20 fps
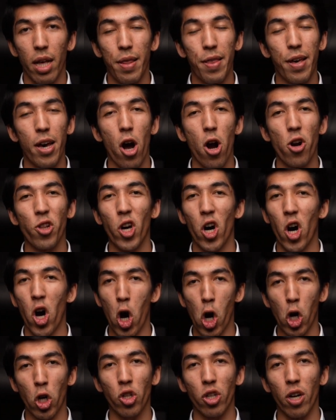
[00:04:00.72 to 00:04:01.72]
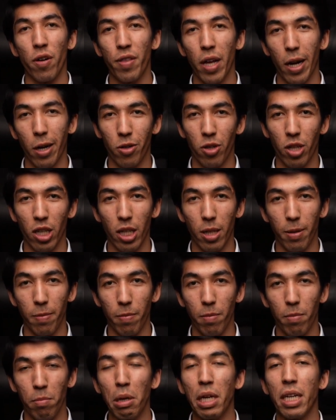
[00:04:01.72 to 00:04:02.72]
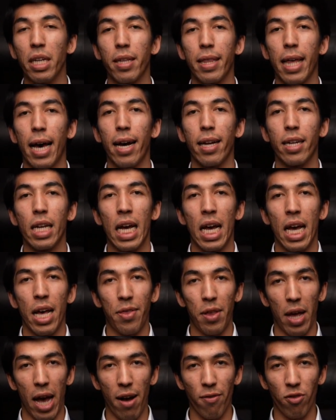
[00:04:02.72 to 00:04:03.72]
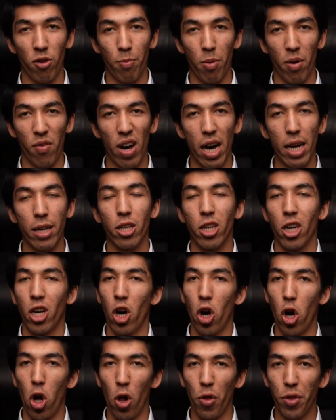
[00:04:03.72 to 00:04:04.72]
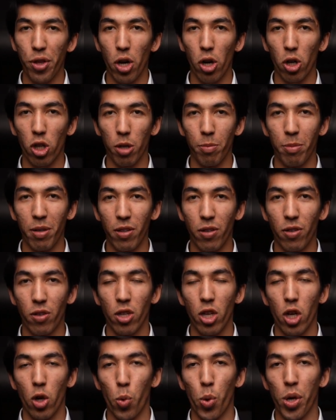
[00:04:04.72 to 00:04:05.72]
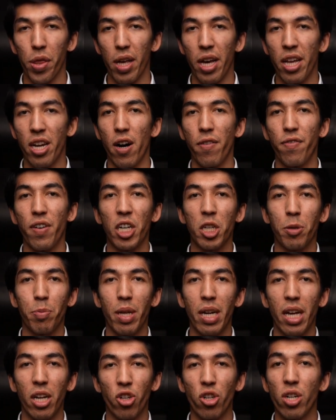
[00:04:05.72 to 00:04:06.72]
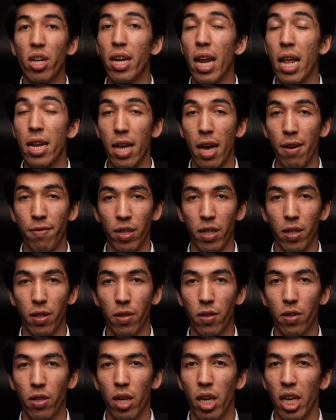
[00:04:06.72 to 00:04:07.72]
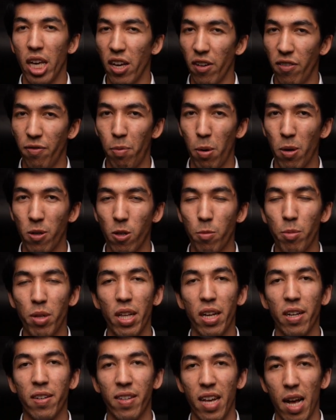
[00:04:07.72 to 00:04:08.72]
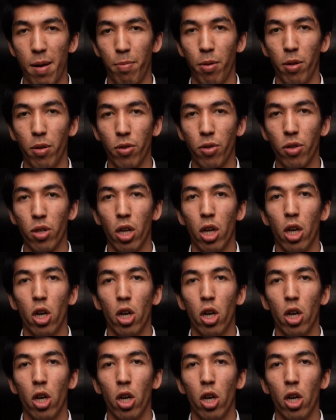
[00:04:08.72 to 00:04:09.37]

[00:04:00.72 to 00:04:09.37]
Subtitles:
they are the heart of their team, meaning that they have to provide all the arguments with enough explanation and evidence, if possible examples,